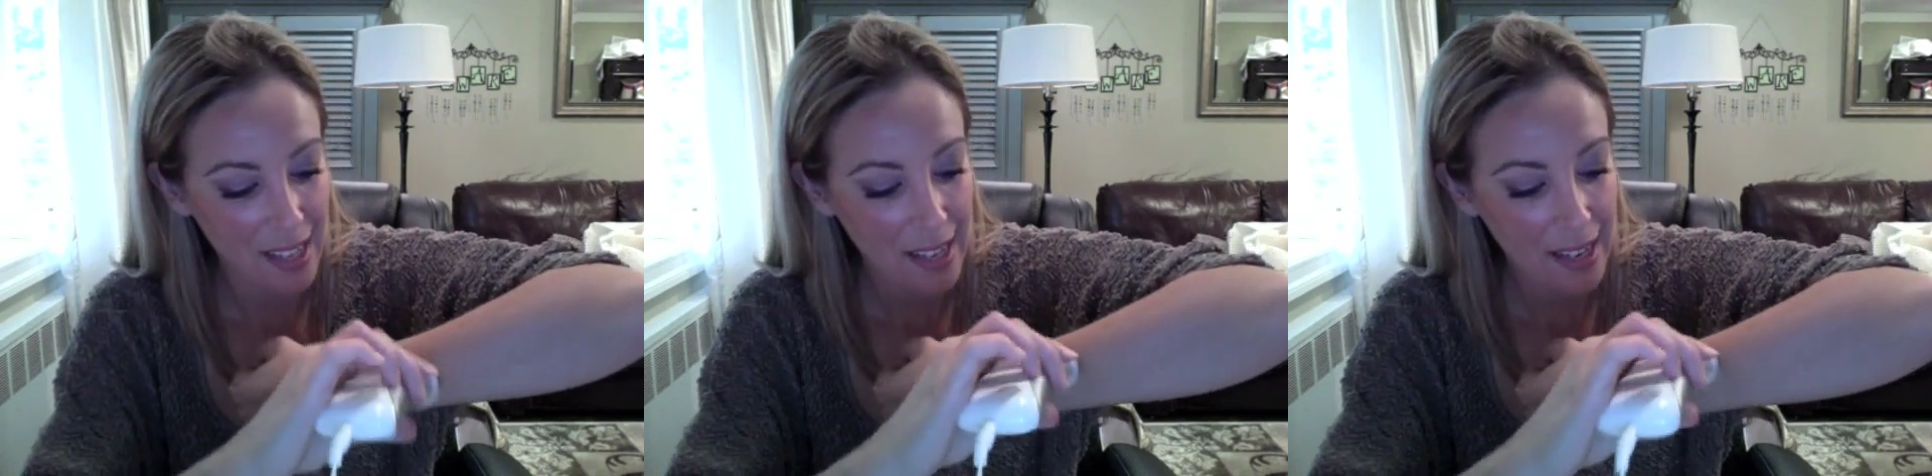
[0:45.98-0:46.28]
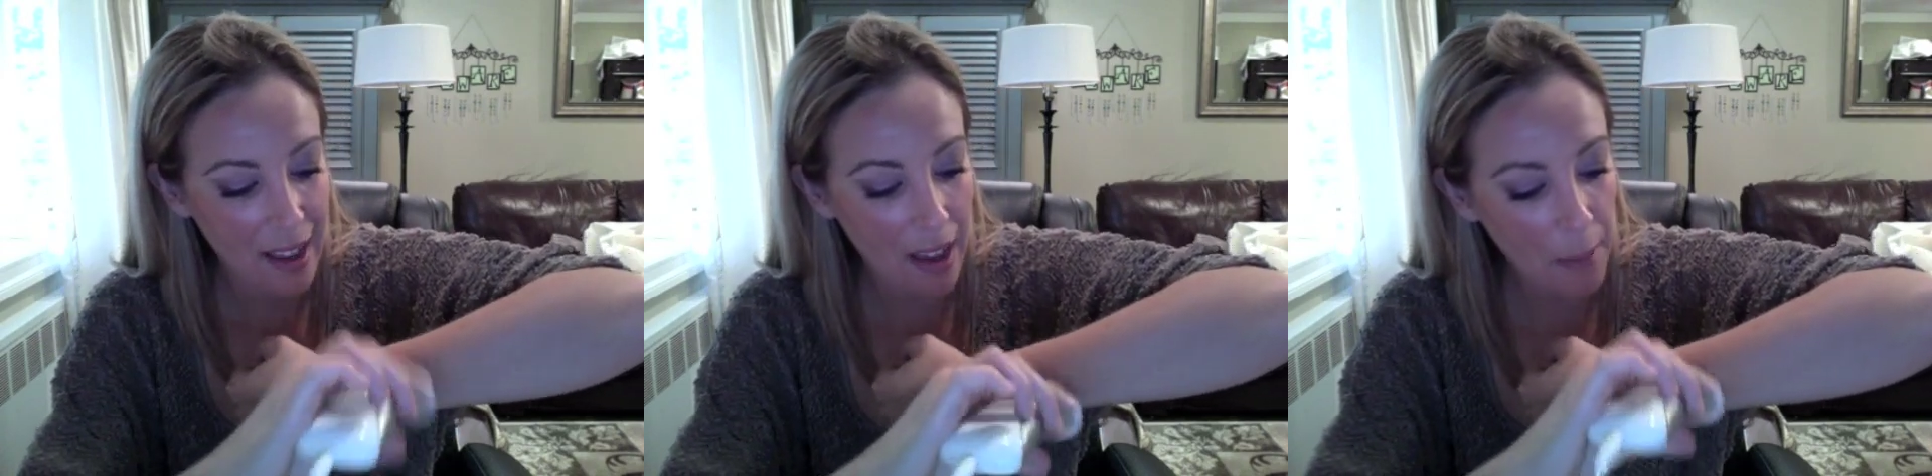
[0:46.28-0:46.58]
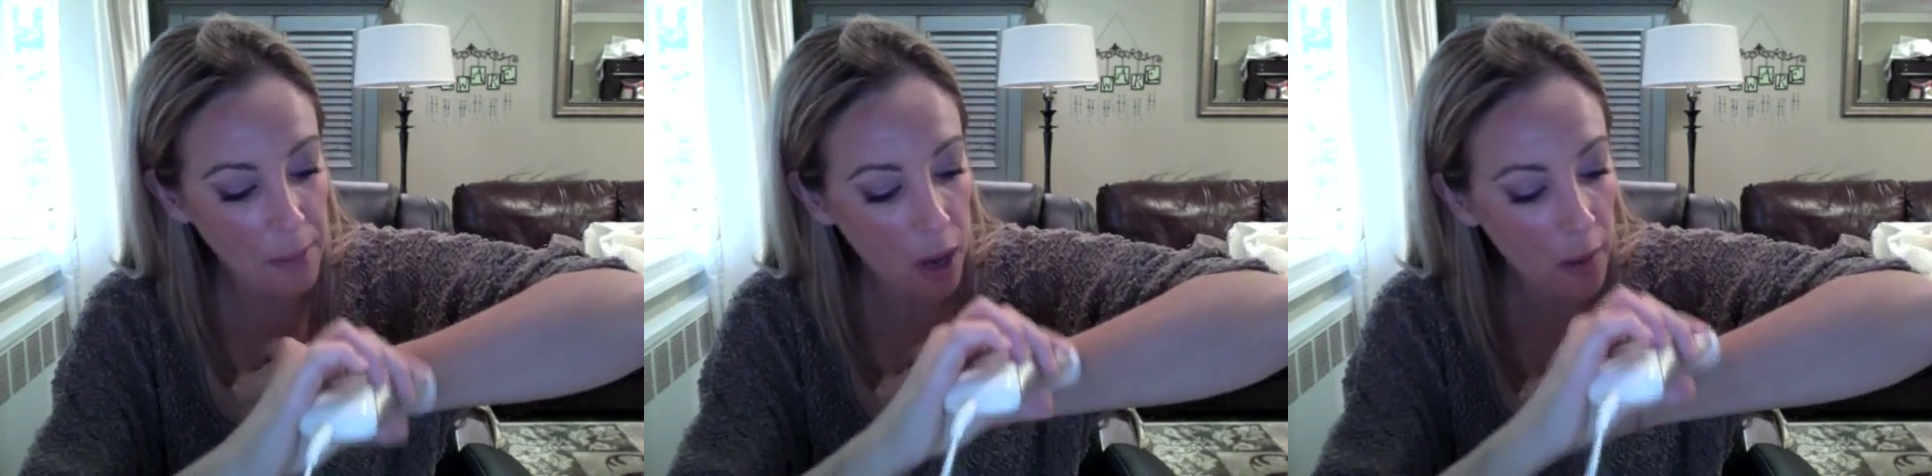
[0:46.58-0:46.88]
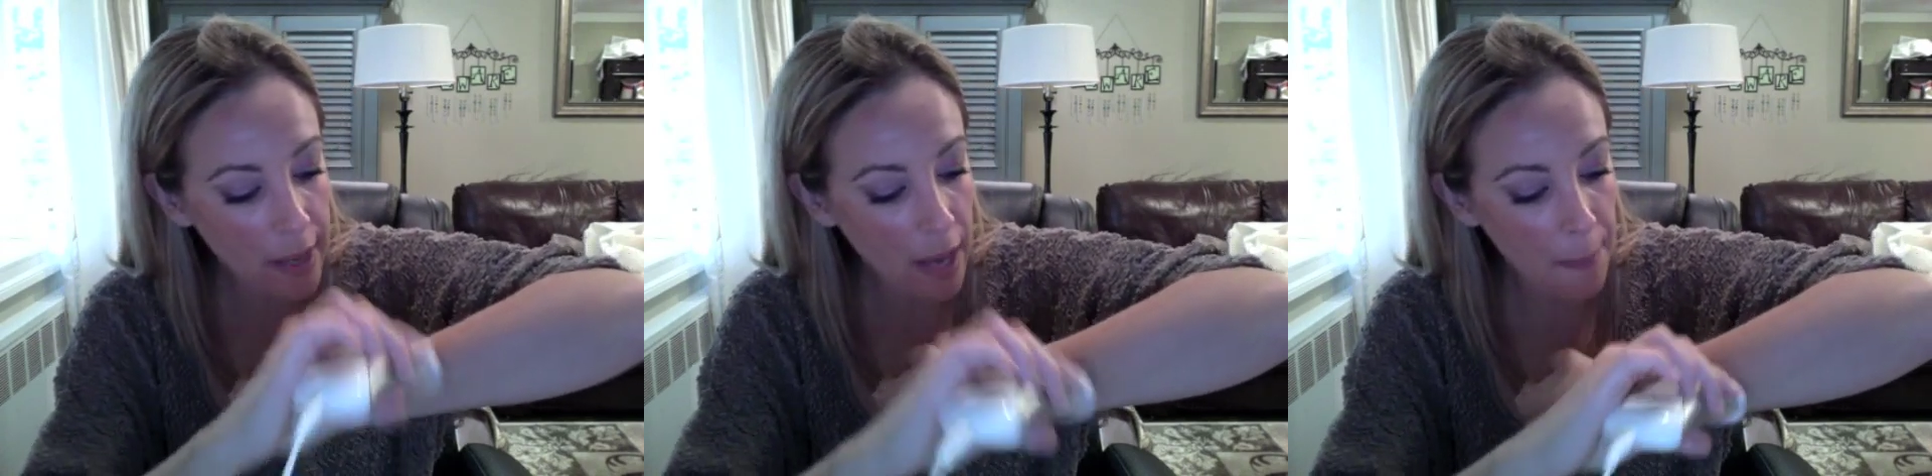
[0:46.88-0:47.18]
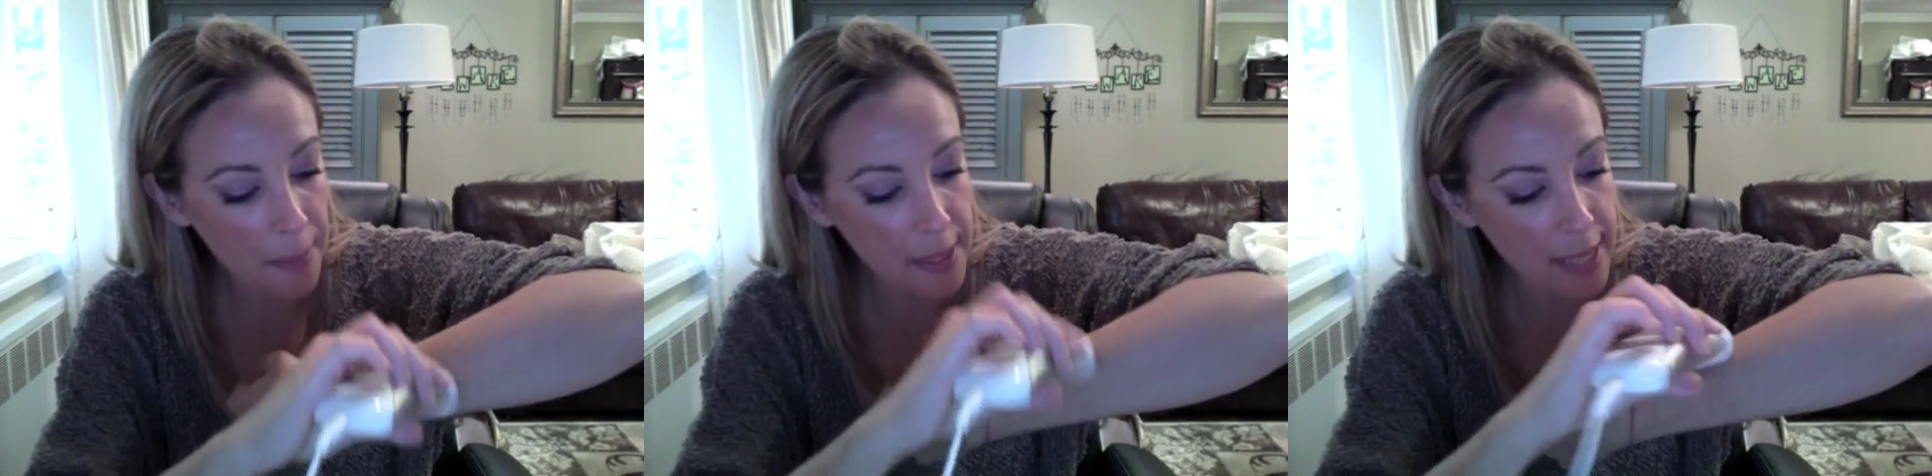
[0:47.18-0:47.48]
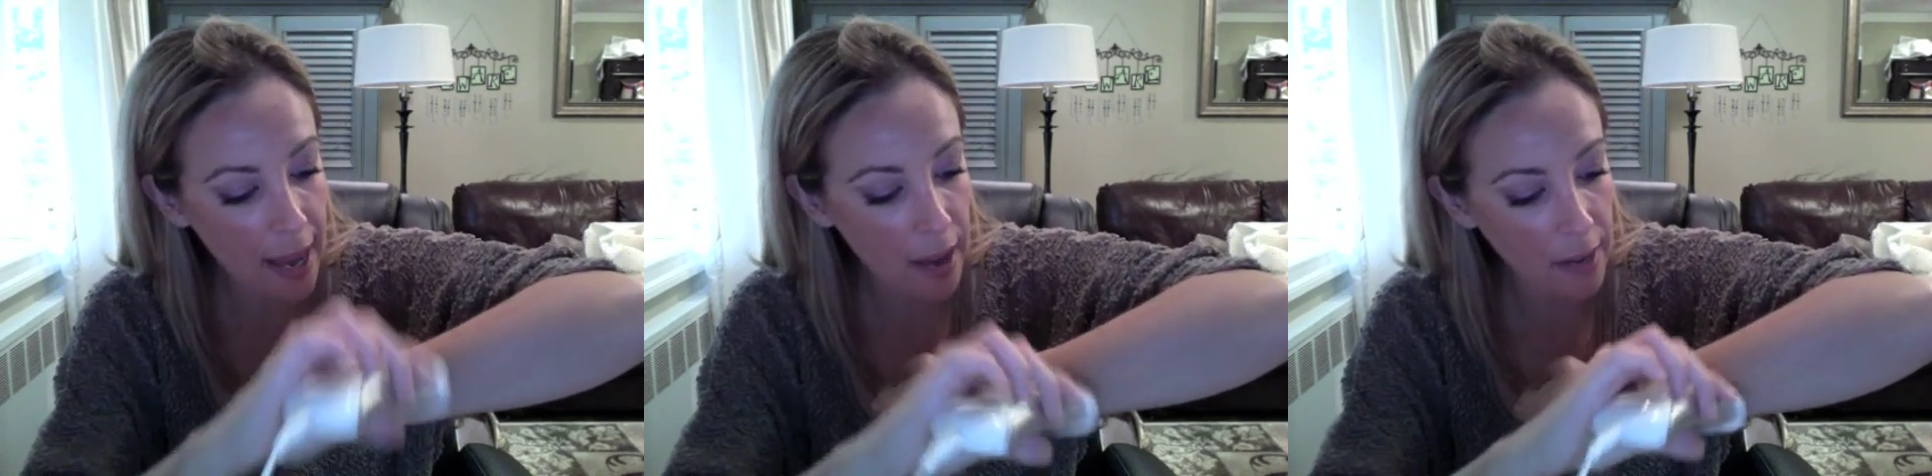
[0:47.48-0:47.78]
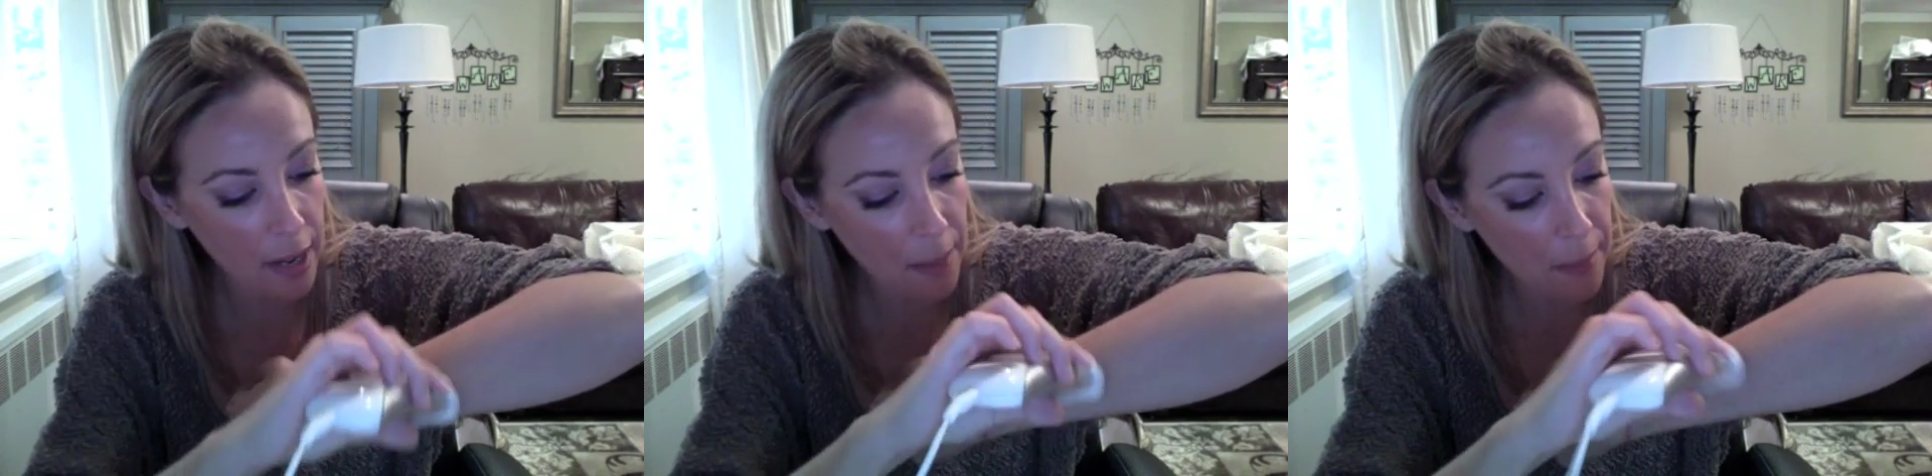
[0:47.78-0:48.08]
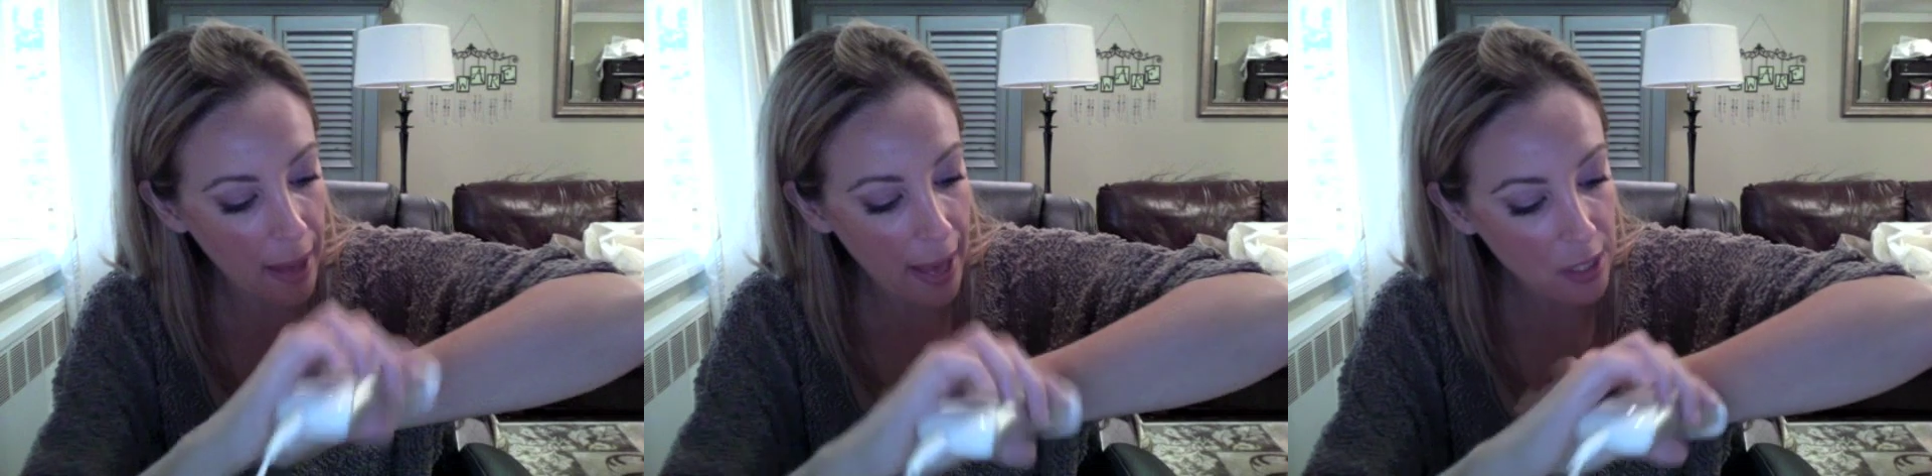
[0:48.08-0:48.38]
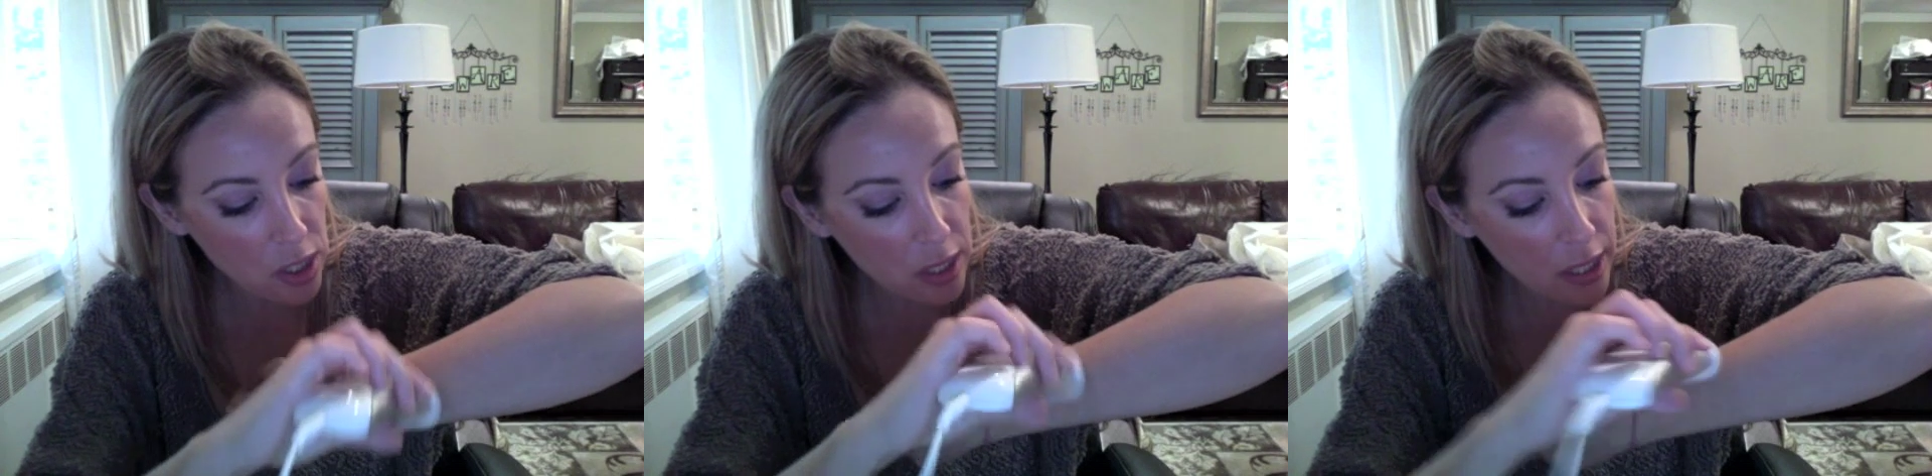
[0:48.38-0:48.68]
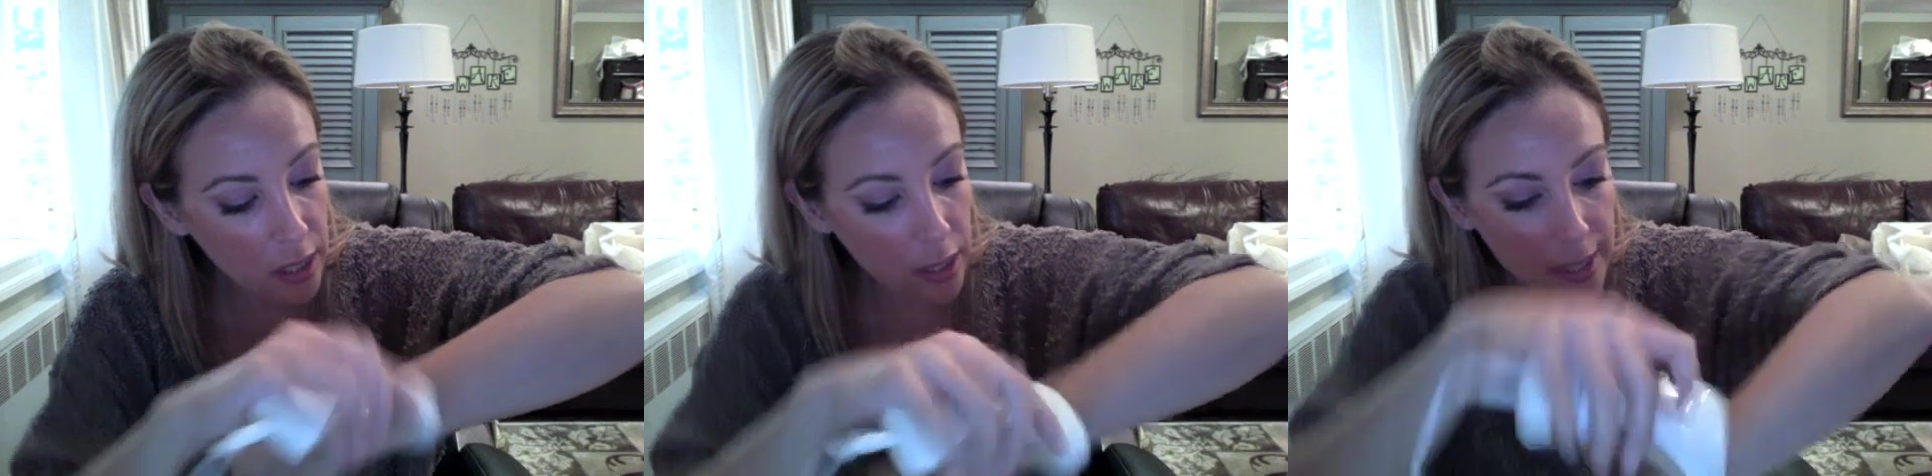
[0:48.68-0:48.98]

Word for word: Now I'm going up and down, and I'm actually,